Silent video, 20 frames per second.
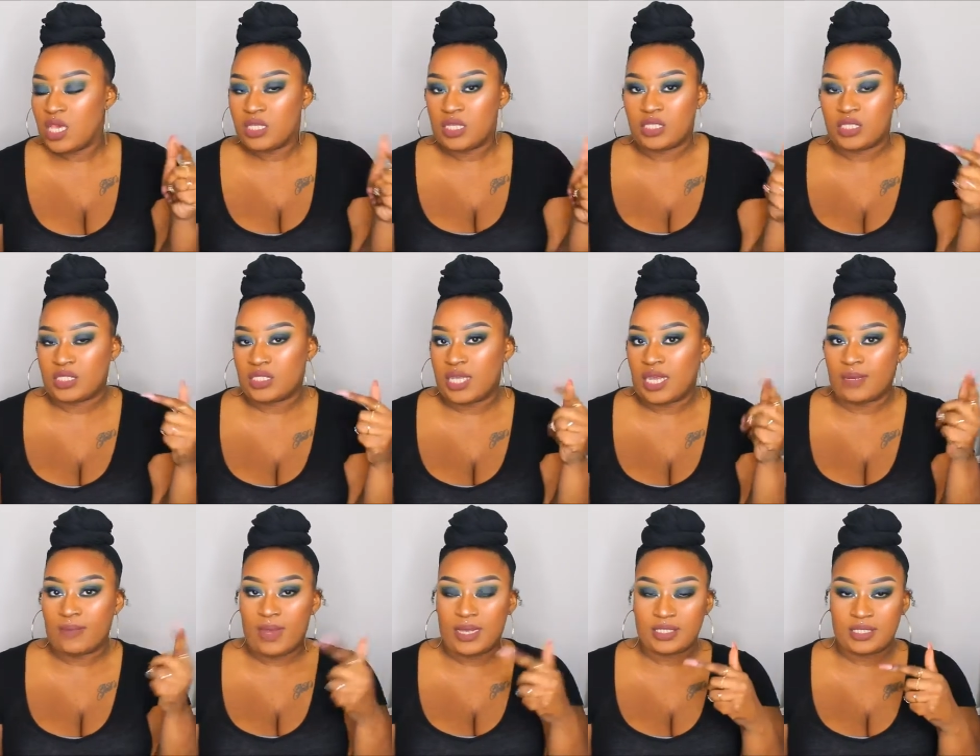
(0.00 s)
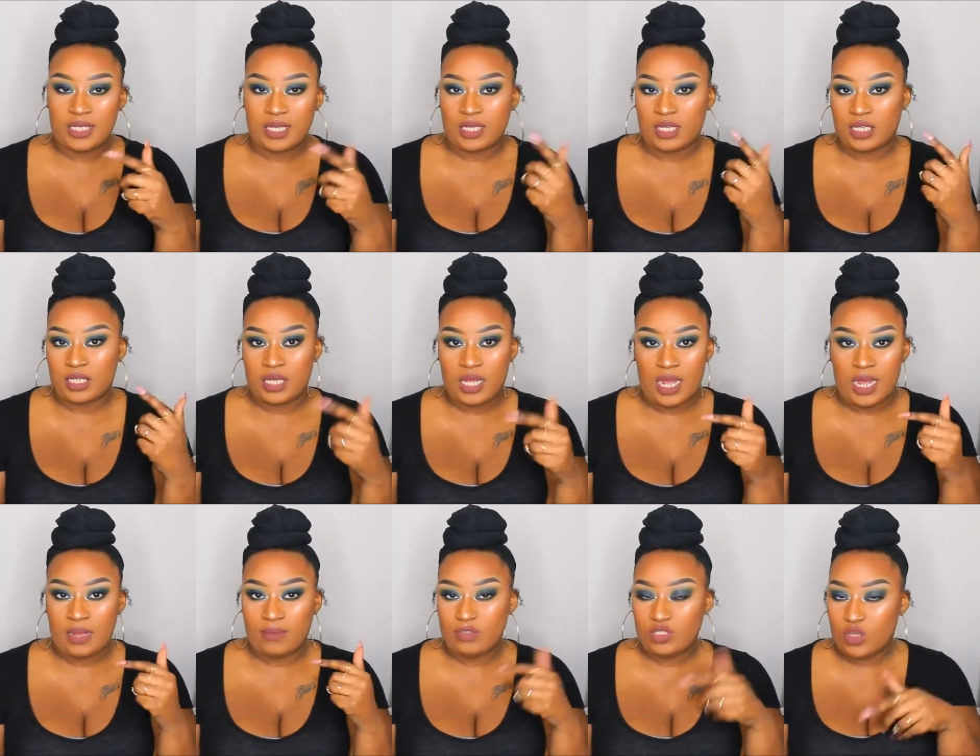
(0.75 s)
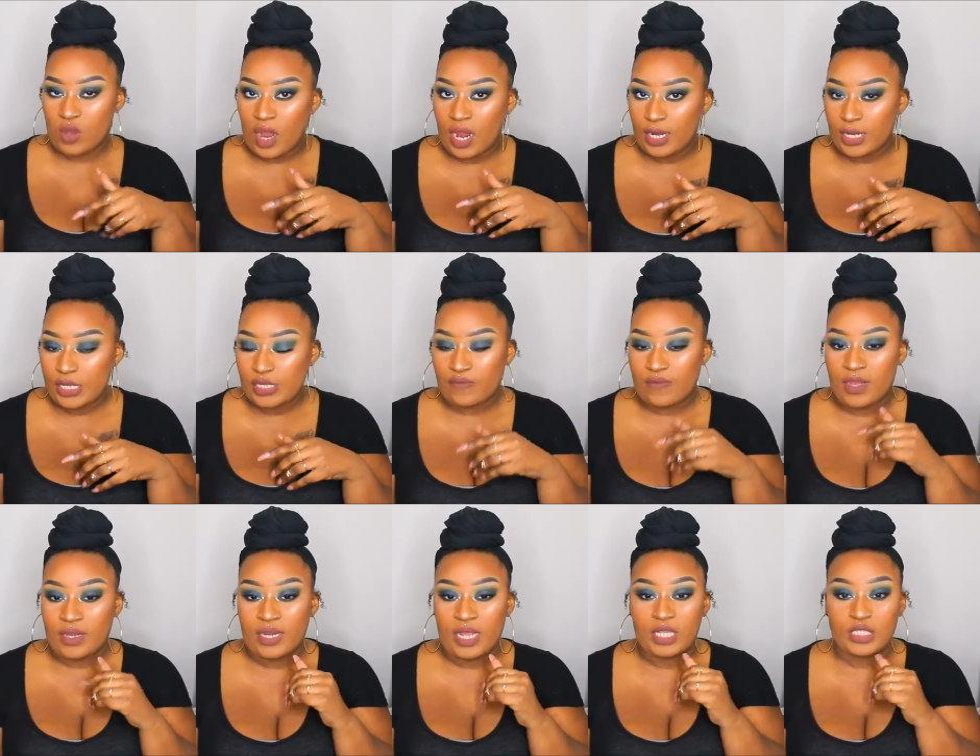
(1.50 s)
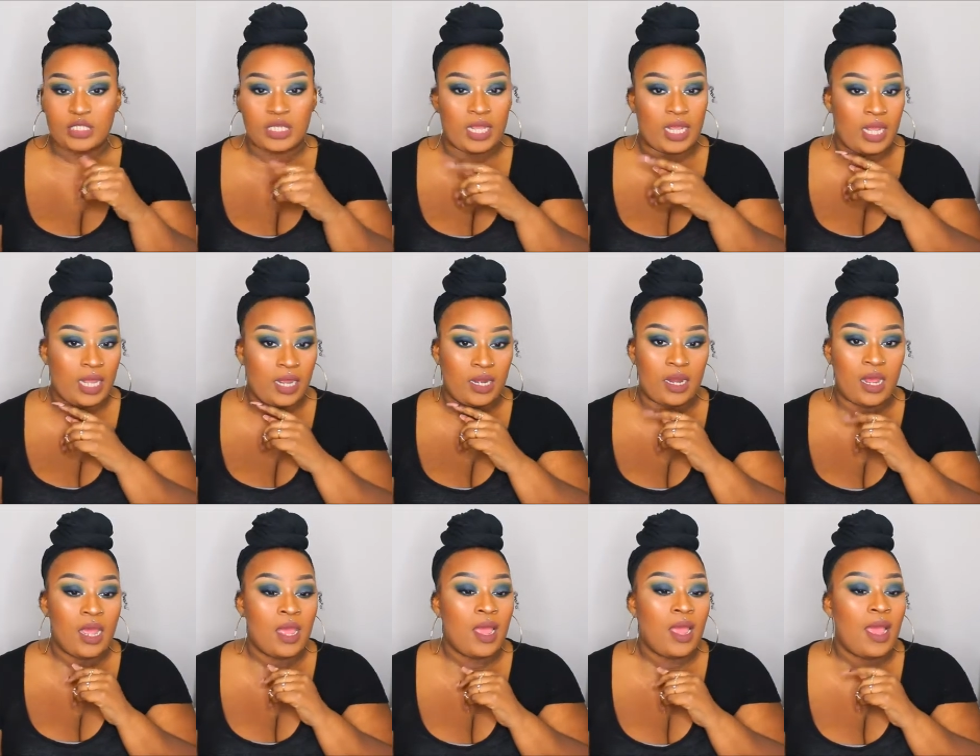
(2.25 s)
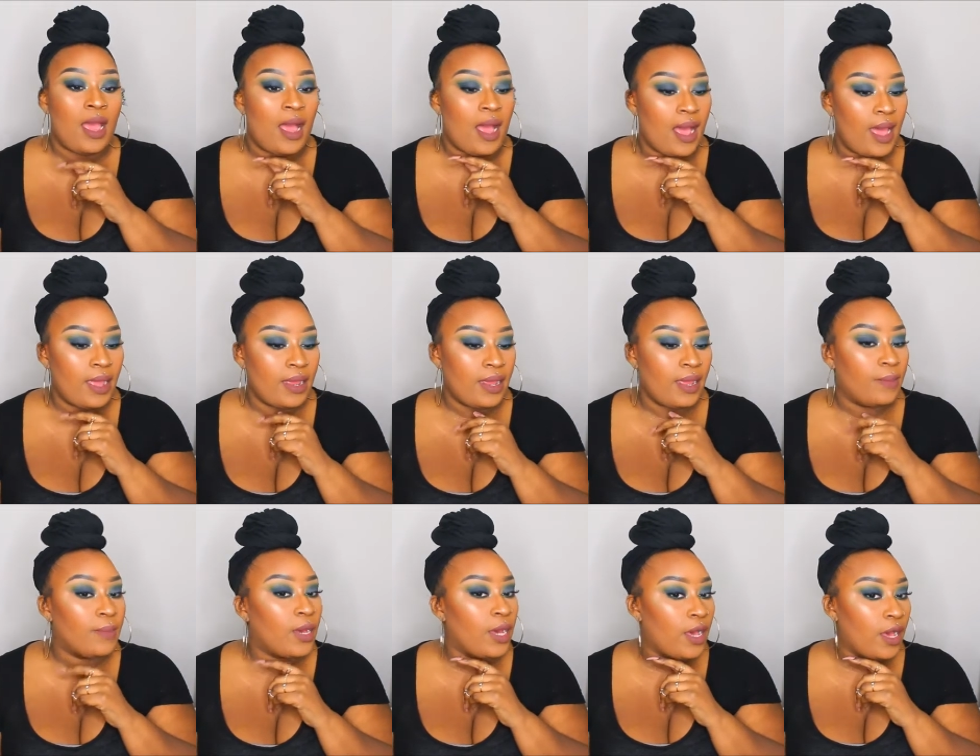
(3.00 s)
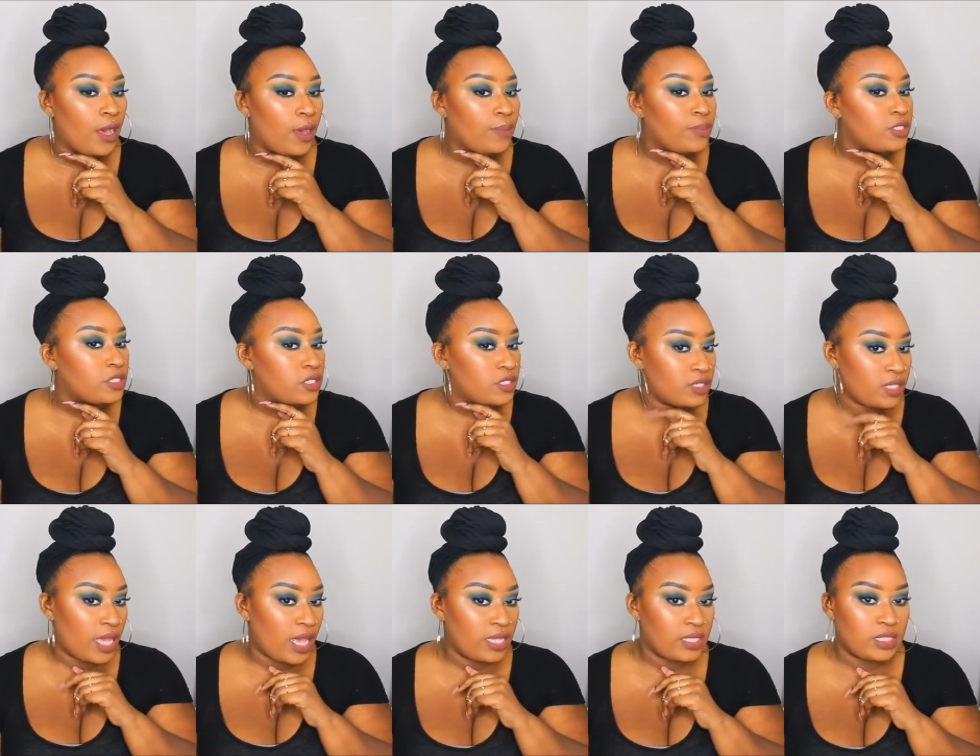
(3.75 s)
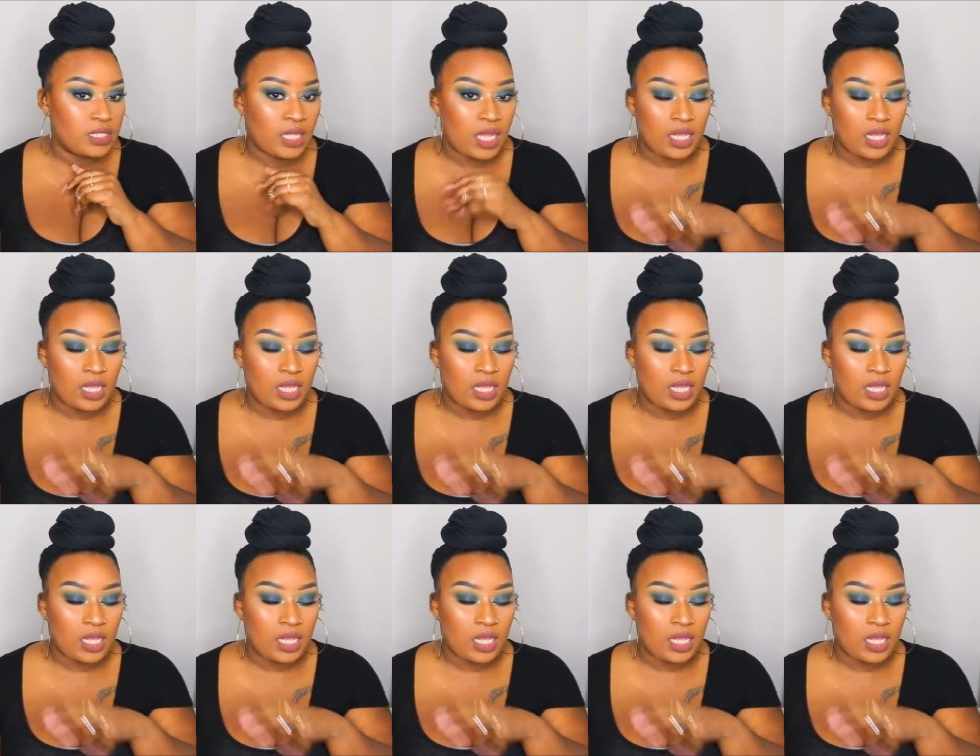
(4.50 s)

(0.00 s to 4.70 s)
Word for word: This is like my second time trying this foundation and I am obsessed.